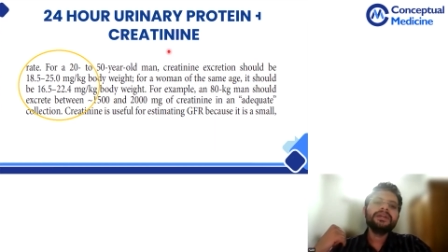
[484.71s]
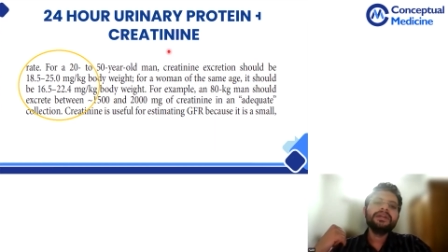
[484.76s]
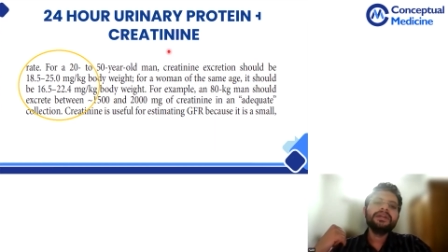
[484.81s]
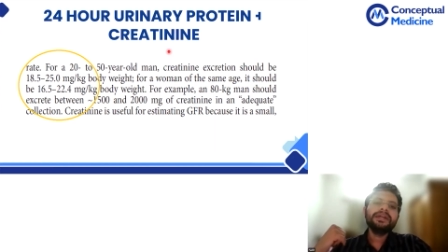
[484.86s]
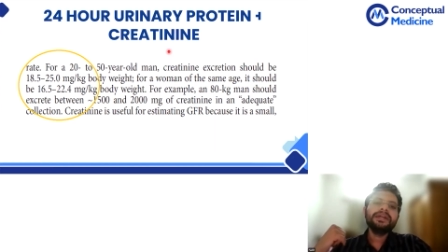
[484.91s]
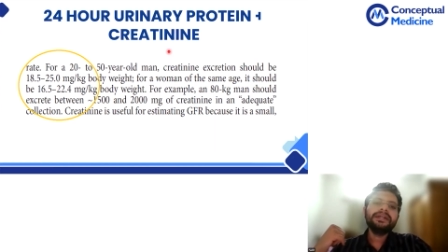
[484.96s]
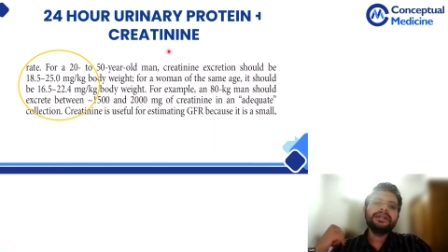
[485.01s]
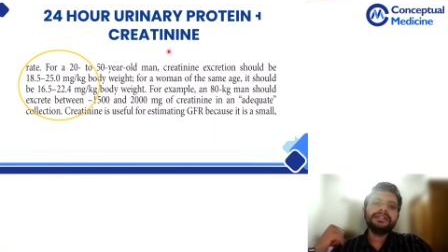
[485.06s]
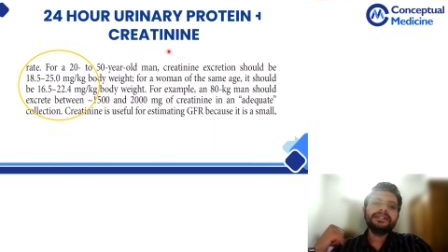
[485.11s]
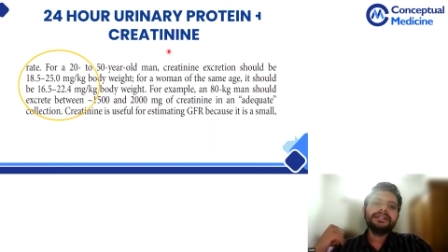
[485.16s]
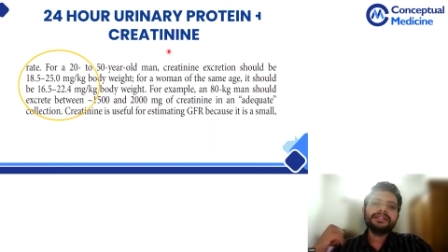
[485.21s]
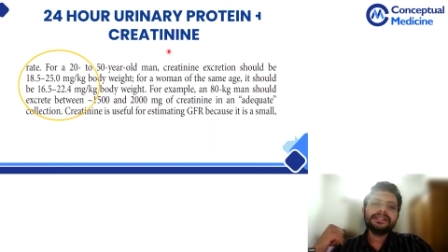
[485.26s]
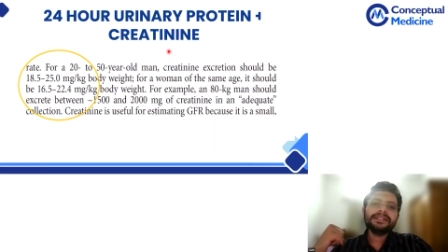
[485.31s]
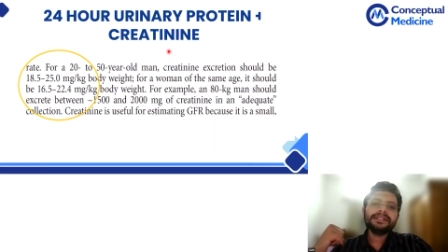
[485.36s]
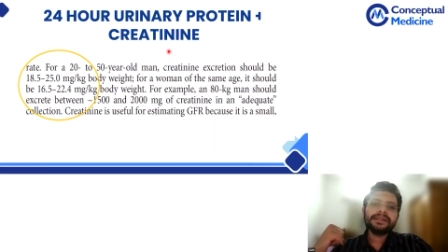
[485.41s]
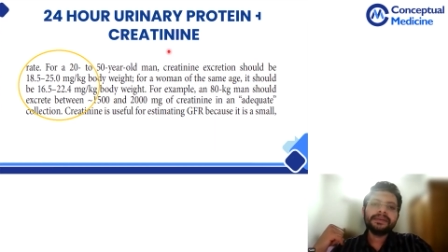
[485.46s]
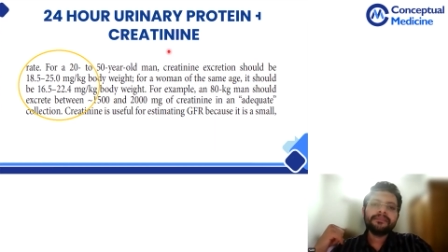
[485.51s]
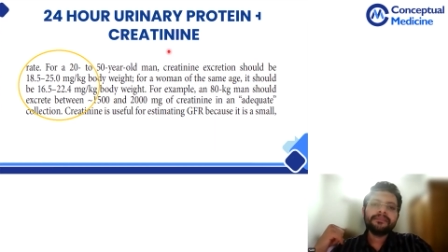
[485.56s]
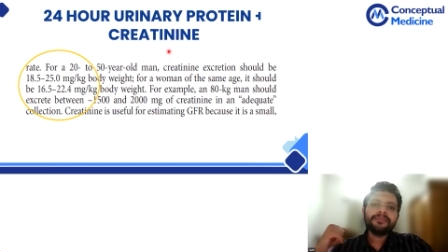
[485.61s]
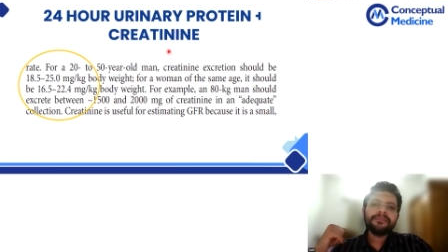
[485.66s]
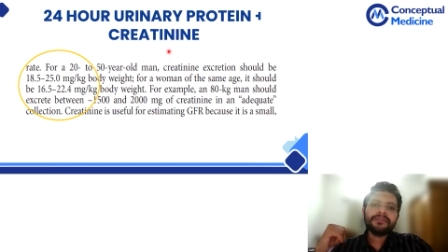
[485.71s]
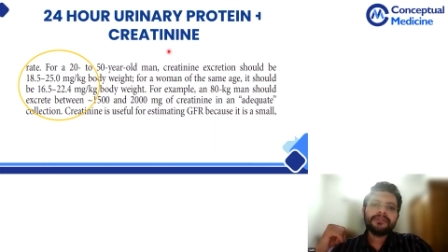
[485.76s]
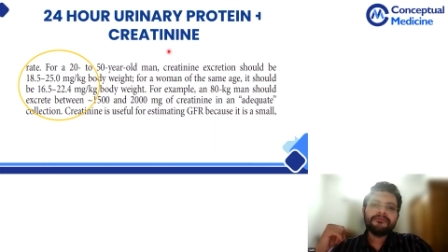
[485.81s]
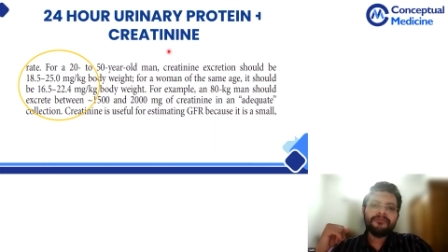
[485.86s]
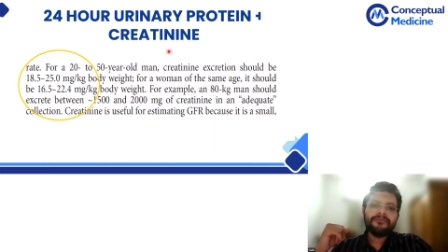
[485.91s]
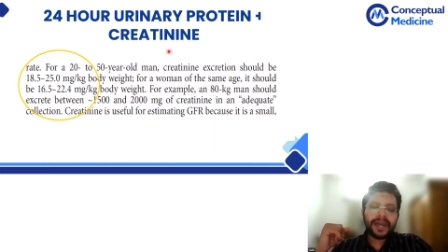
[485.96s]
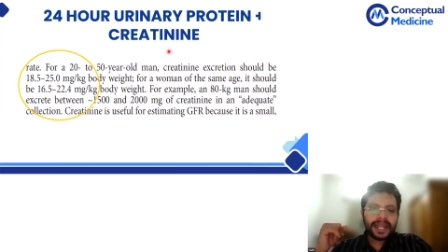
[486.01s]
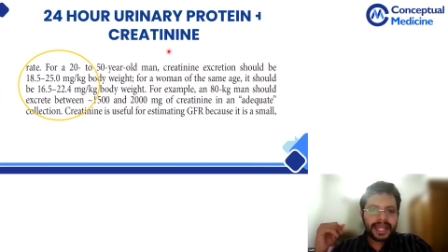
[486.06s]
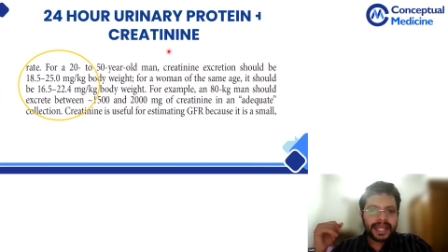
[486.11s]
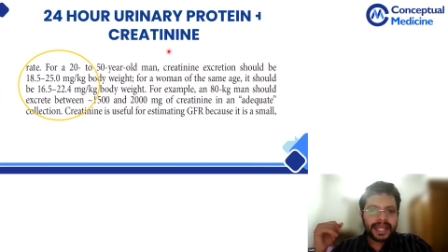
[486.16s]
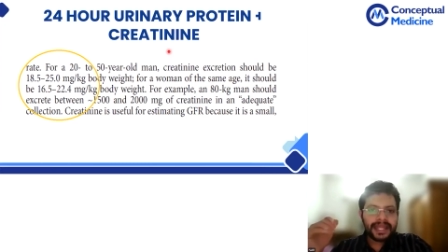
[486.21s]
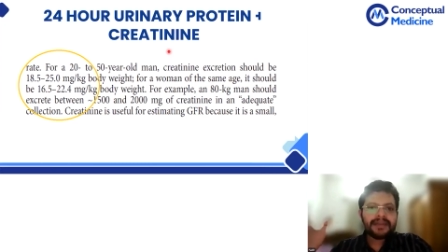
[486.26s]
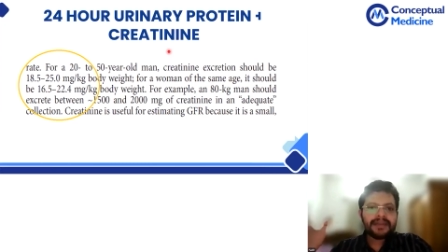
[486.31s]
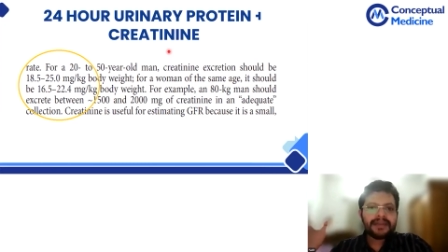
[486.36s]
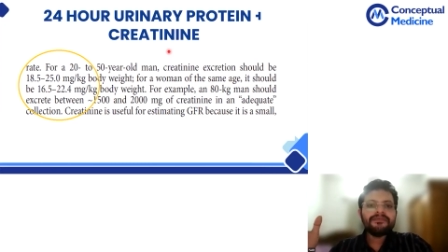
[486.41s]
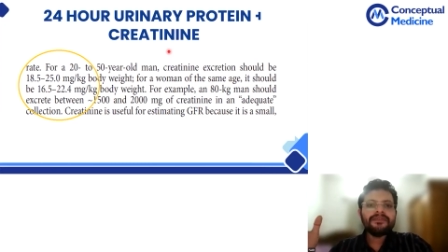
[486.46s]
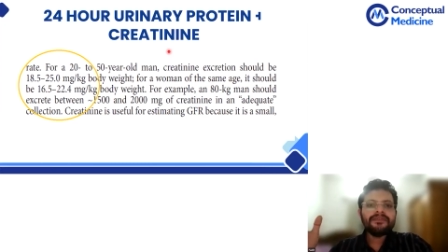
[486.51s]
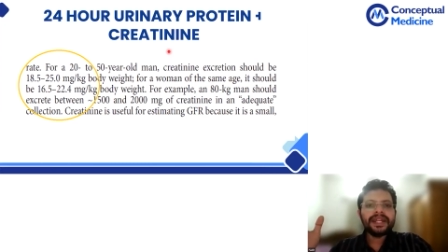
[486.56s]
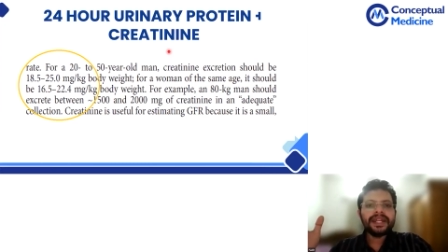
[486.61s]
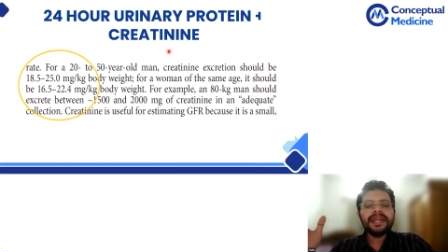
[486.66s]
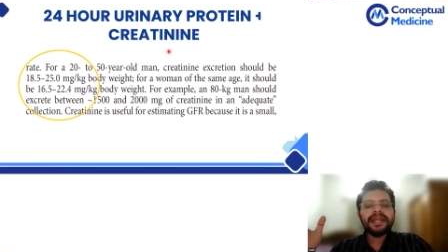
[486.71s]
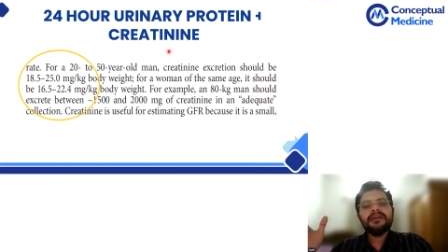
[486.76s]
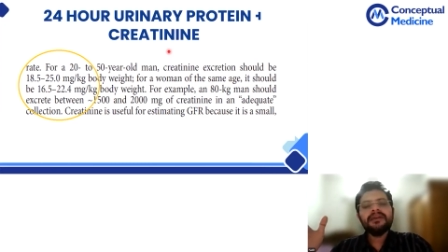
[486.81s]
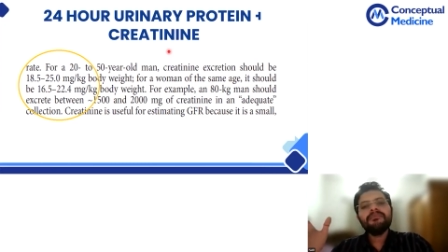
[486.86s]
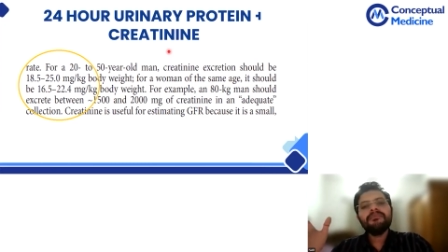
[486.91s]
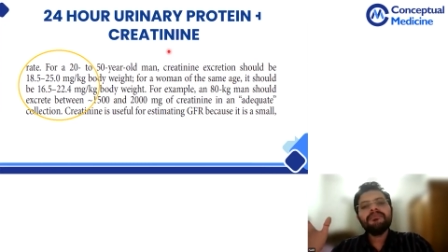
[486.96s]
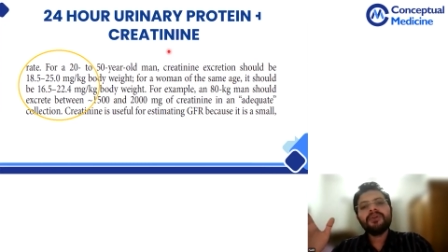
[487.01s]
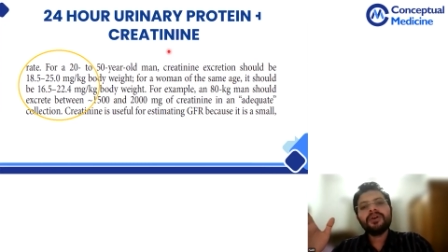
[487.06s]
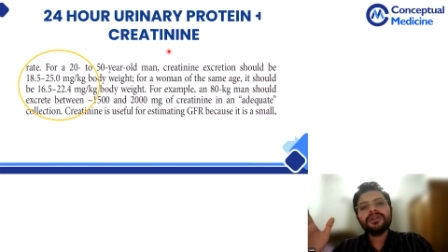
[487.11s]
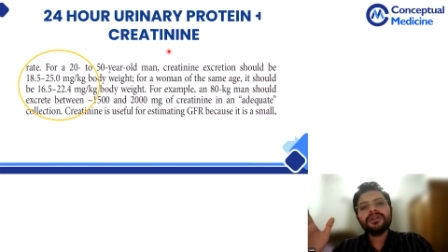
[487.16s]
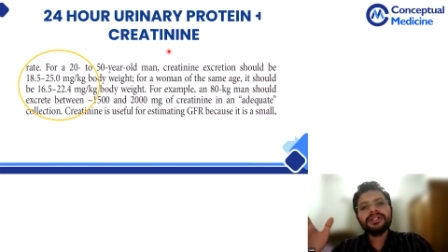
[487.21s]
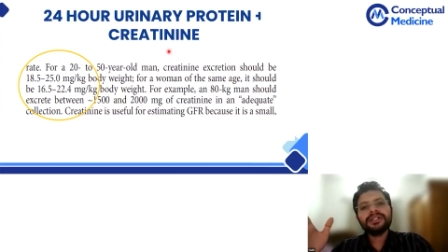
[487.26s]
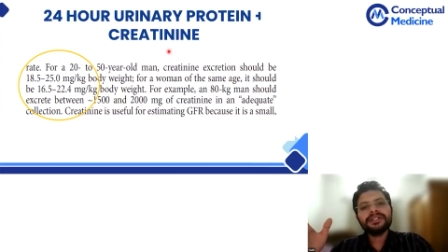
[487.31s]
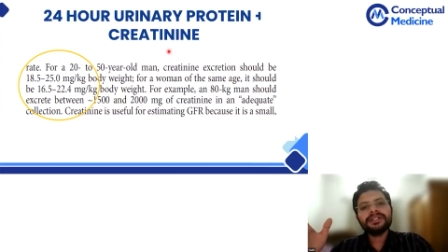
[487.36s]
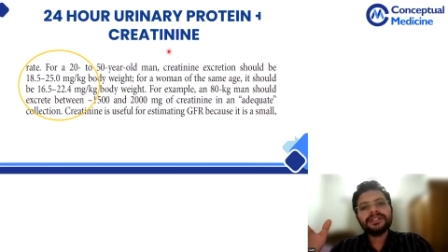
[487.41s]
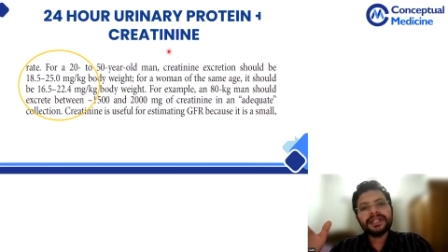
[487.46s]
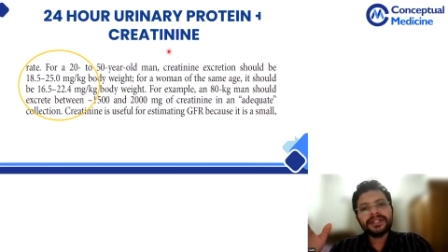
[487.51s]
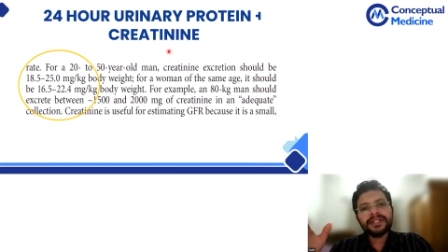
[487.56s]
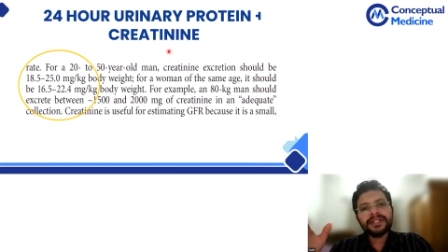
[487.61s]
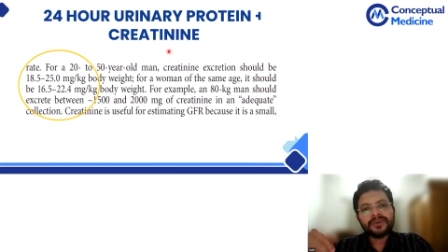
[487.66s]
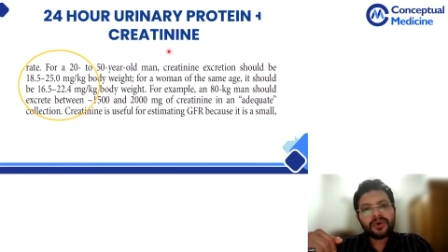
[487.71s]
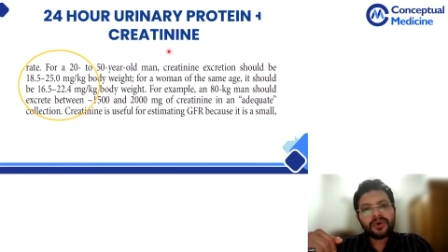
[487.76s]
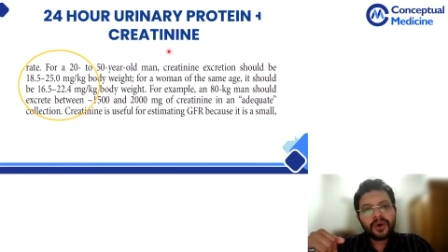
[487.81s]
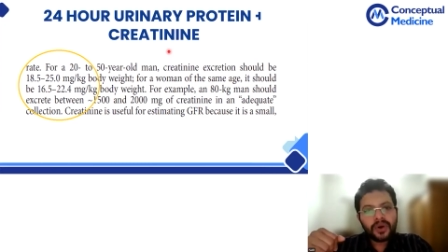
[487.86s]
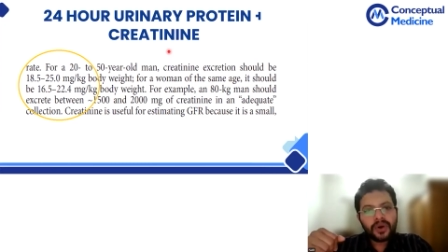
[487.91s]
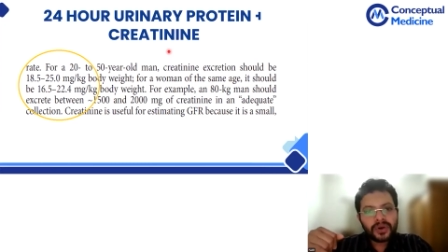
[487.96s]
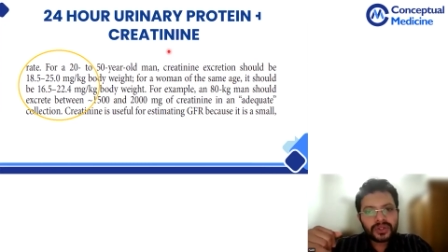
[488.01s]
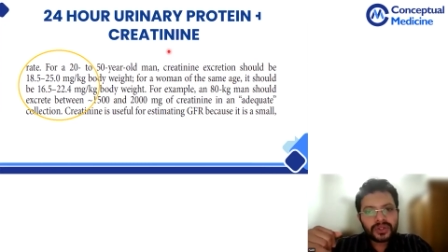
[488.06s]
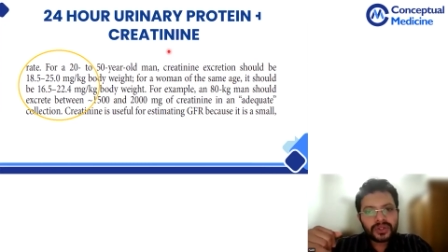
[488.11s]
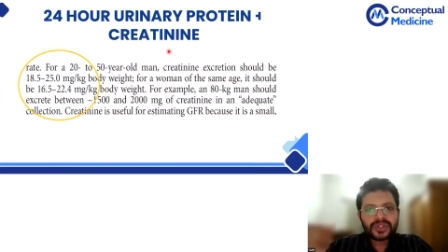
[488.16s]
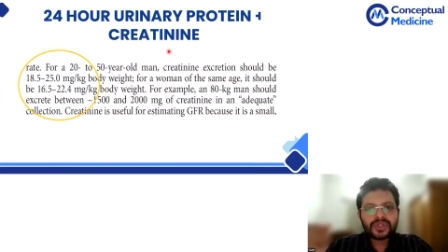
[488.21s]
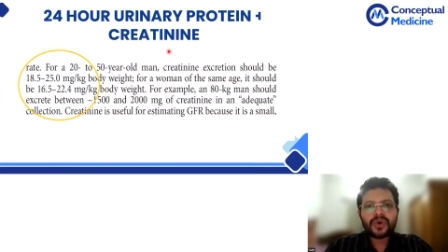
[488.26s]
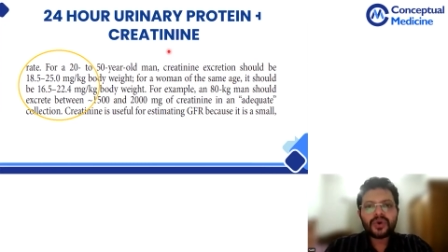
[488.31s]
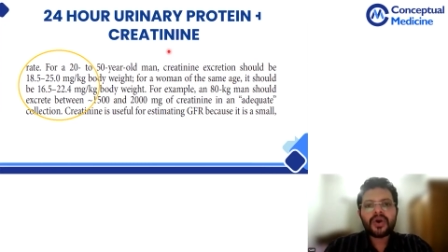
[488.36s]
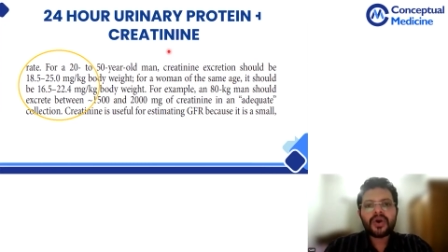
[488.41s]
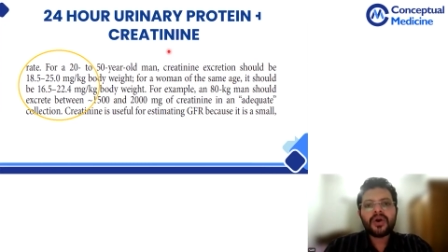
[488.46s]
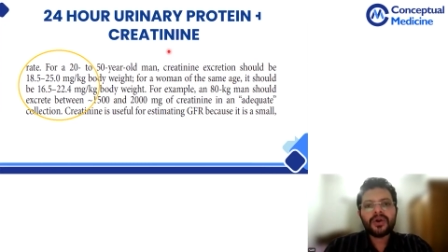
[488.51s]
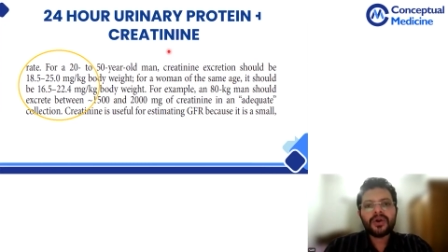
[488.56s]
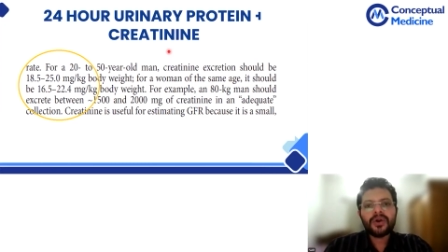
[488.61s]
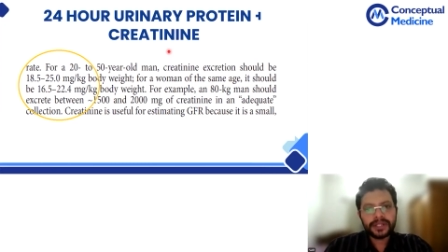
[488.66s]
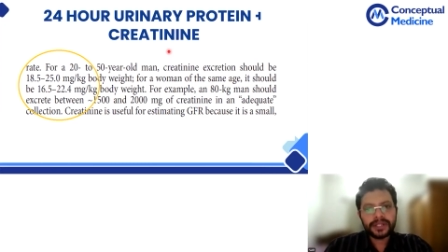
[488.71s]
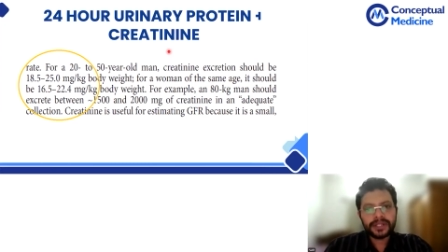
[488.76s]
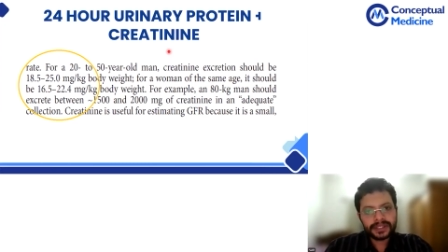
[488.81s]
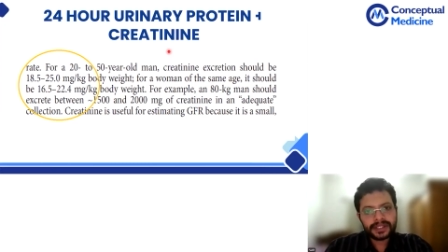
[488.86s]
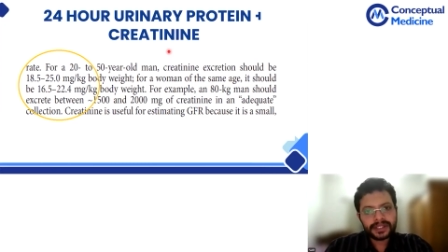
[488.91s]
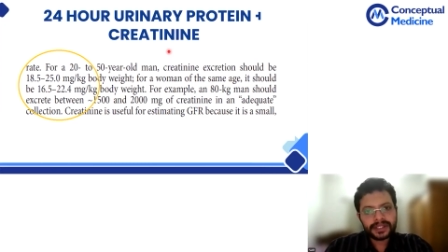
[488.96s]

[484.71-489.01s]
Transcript: it is very, very important that you also order